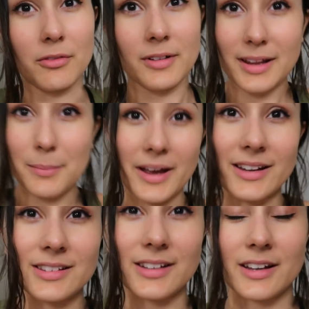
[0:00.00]
really
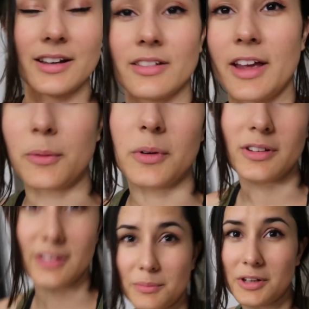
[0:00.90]
basic, like what you
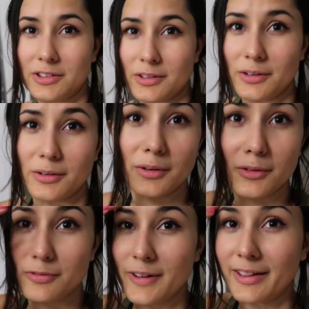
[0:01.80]
see me do
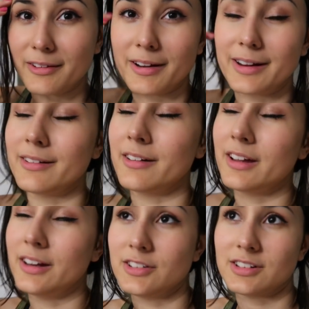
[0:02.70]
fairly
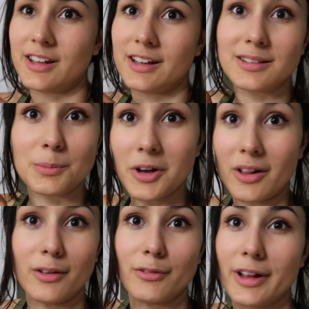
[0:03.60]
regularly, just like some
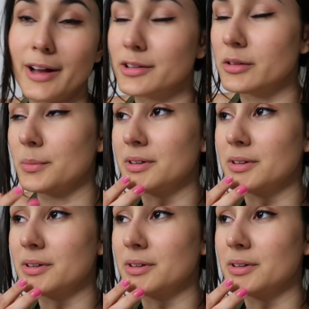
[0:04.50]
cauliflower, sweet